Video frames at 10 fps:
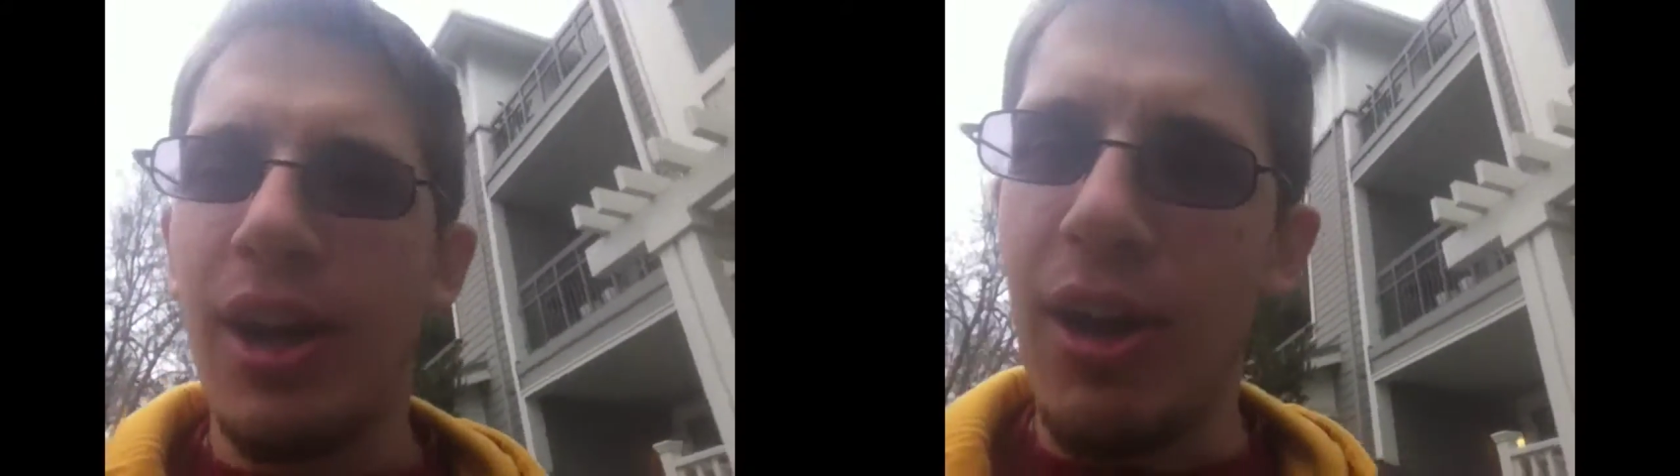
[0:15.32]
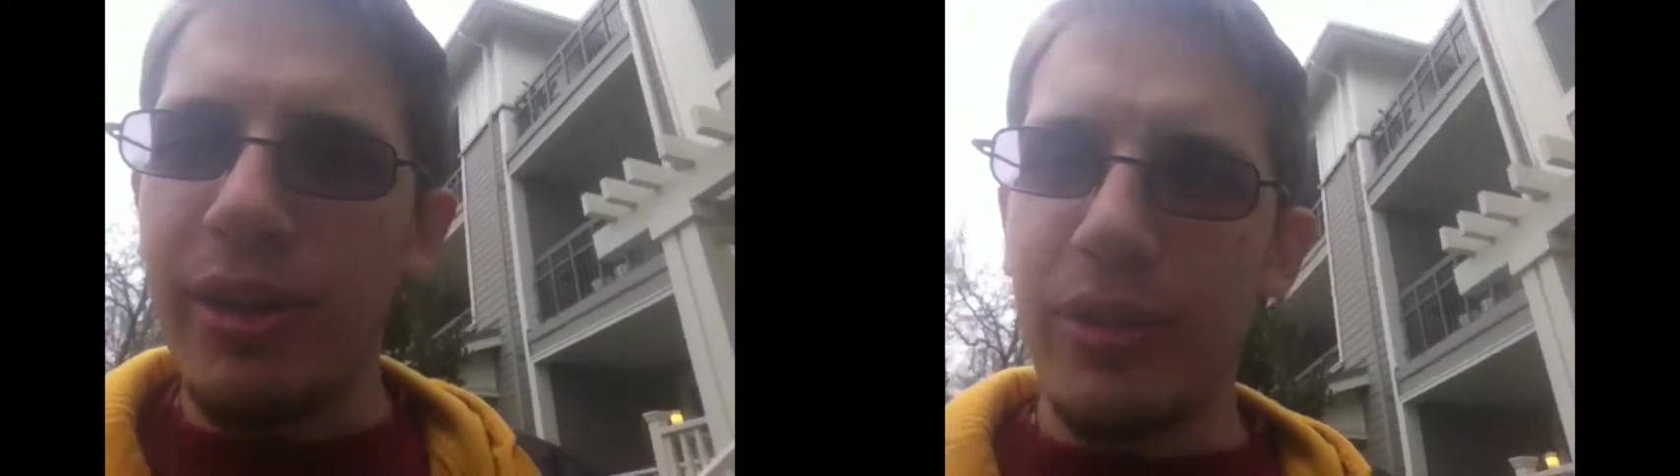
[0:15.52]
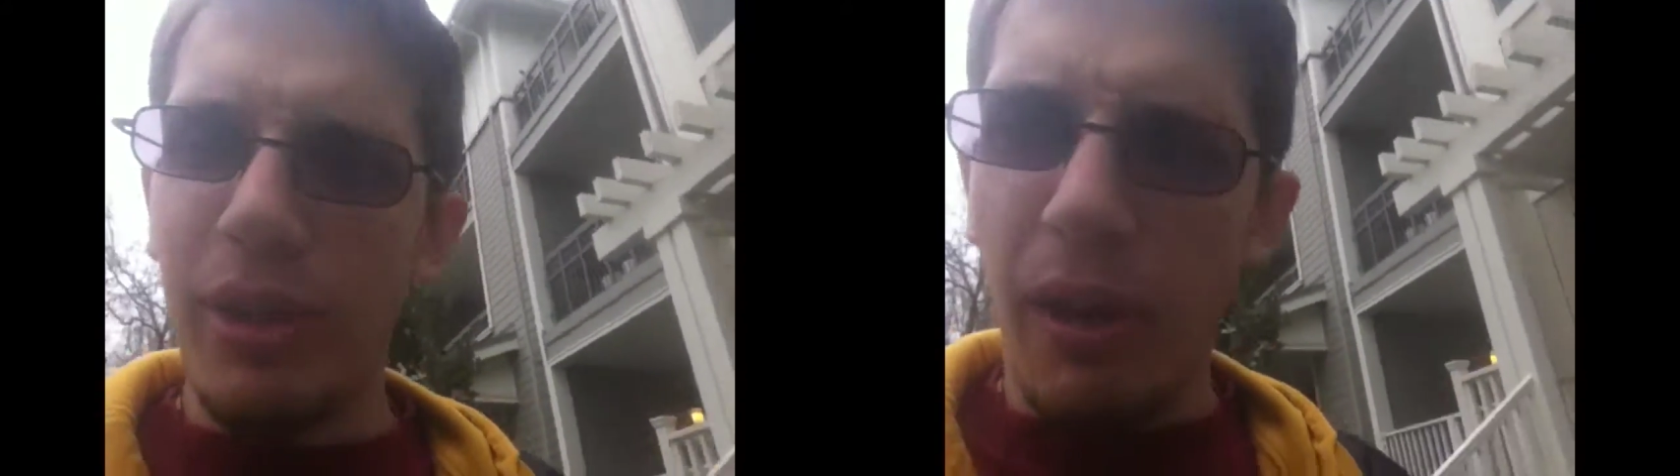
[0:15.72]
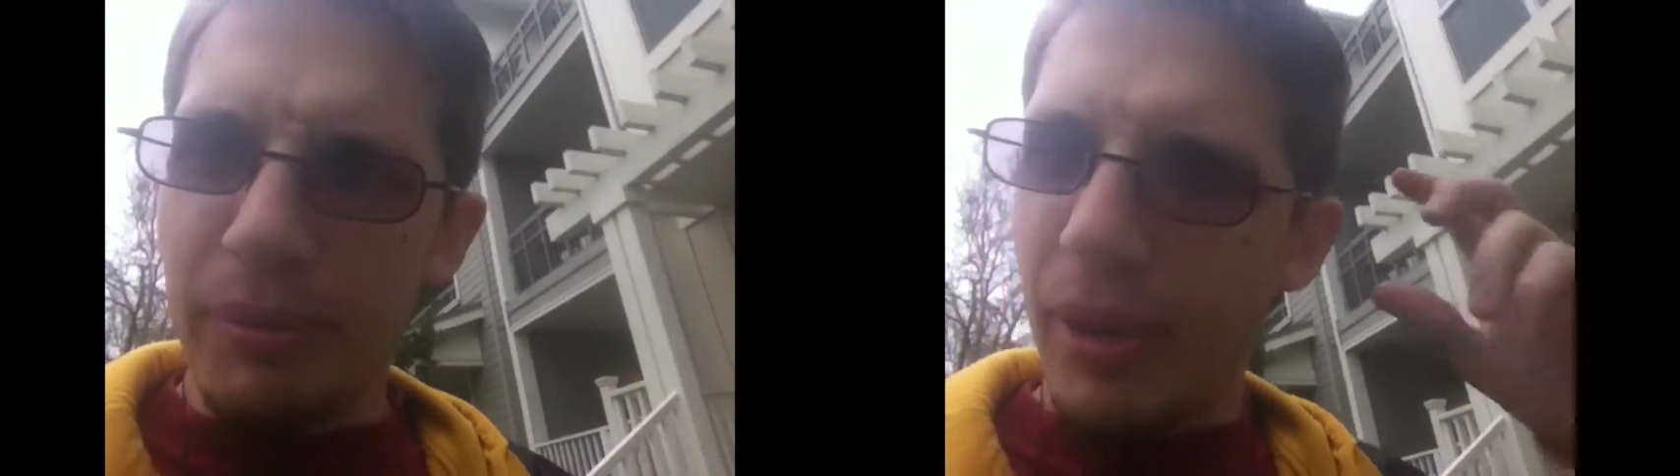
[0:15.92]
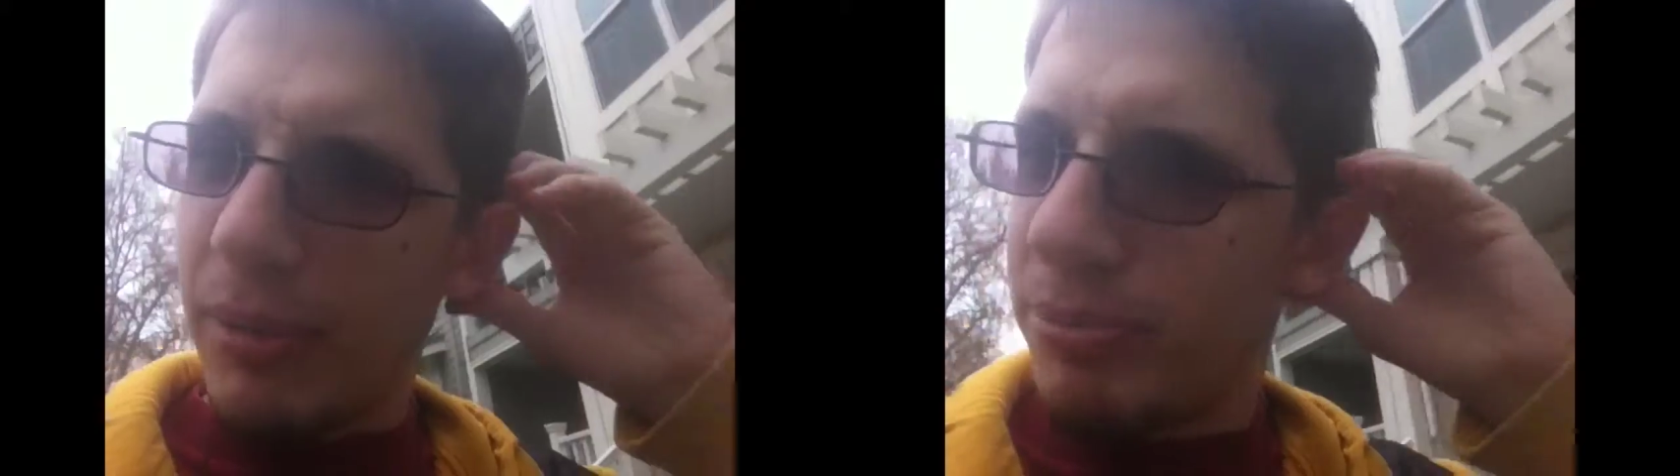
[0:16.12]
And
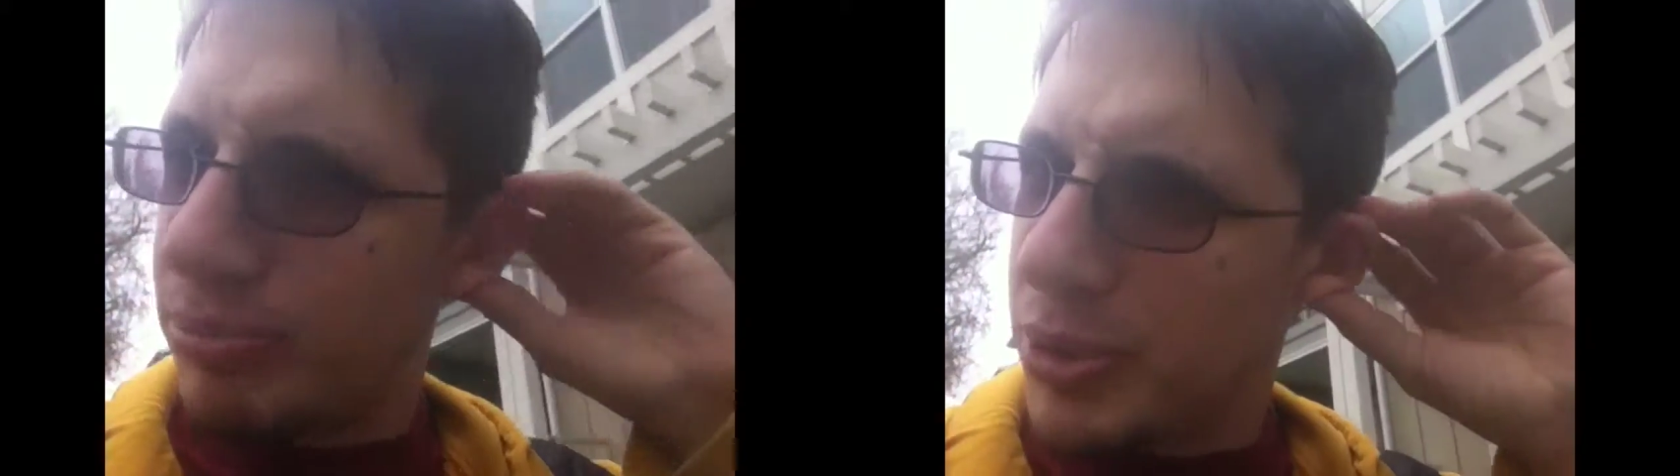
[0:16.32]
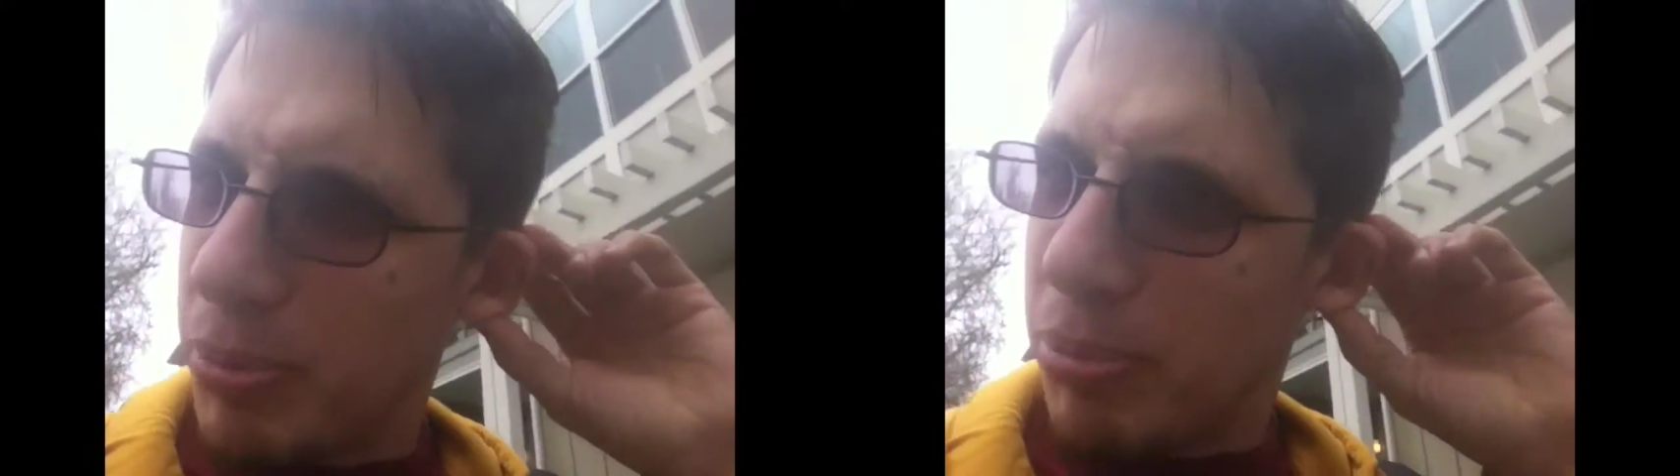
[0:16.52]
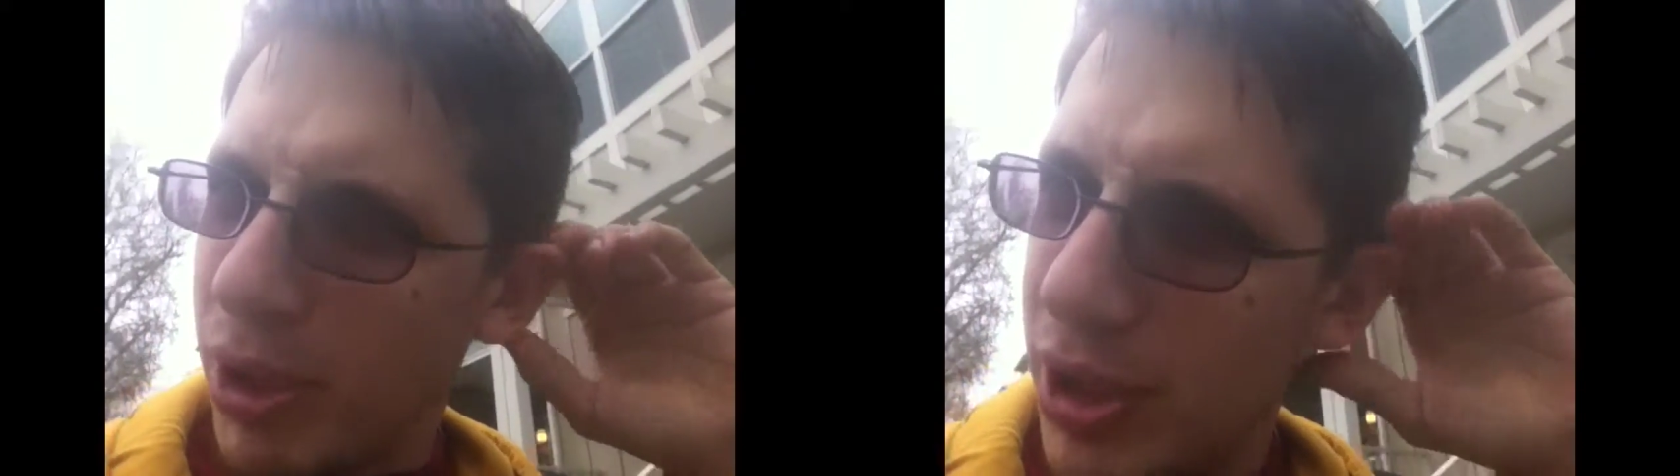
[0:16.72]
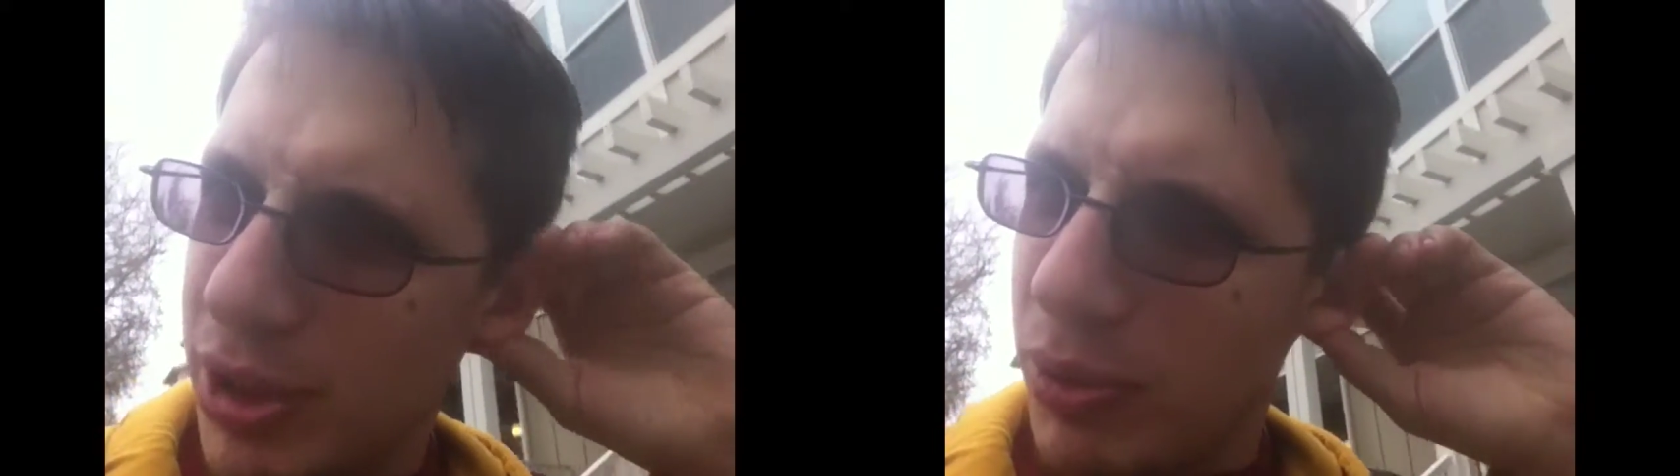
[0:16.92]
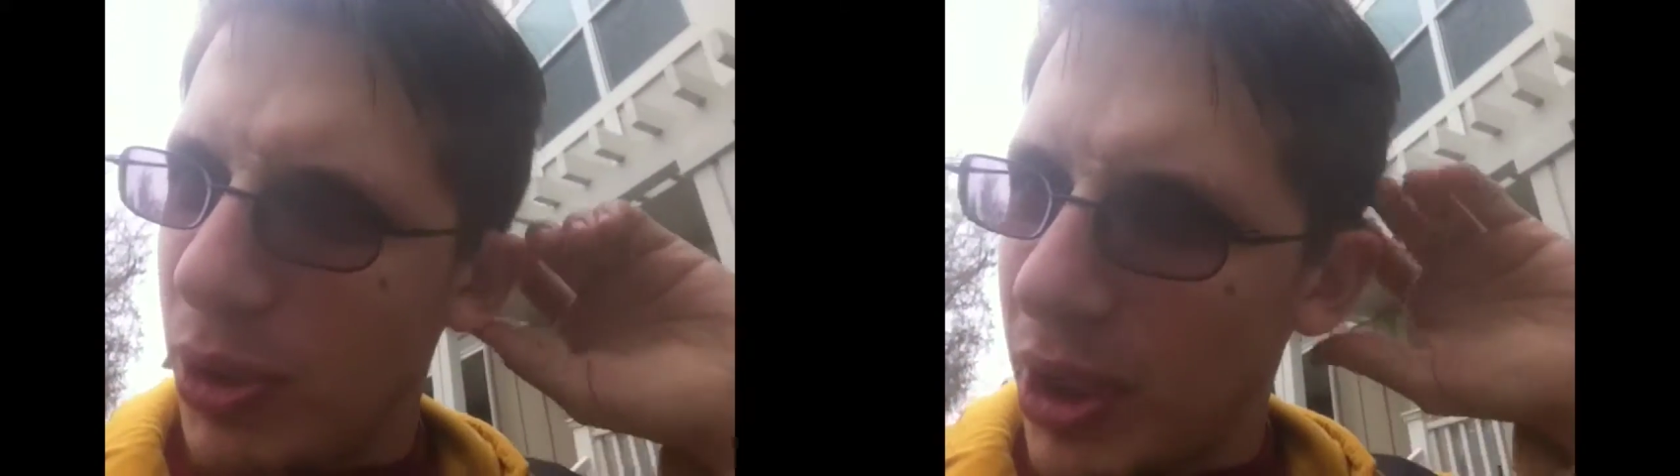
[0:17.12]
I'm surprised
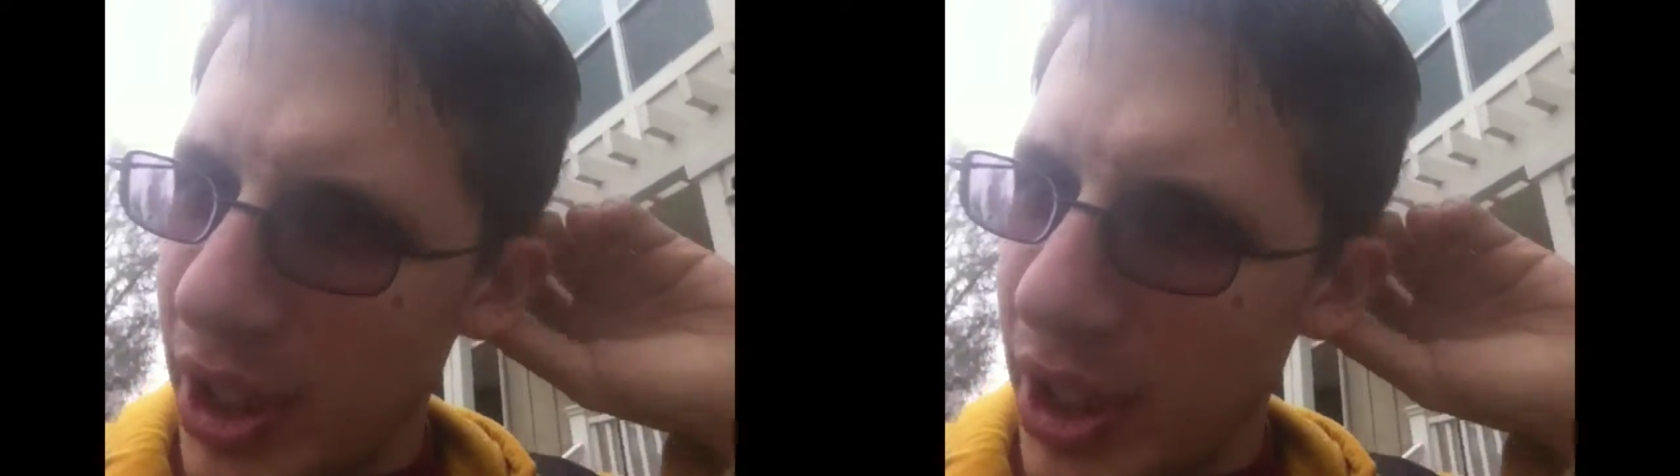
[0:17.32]
I've got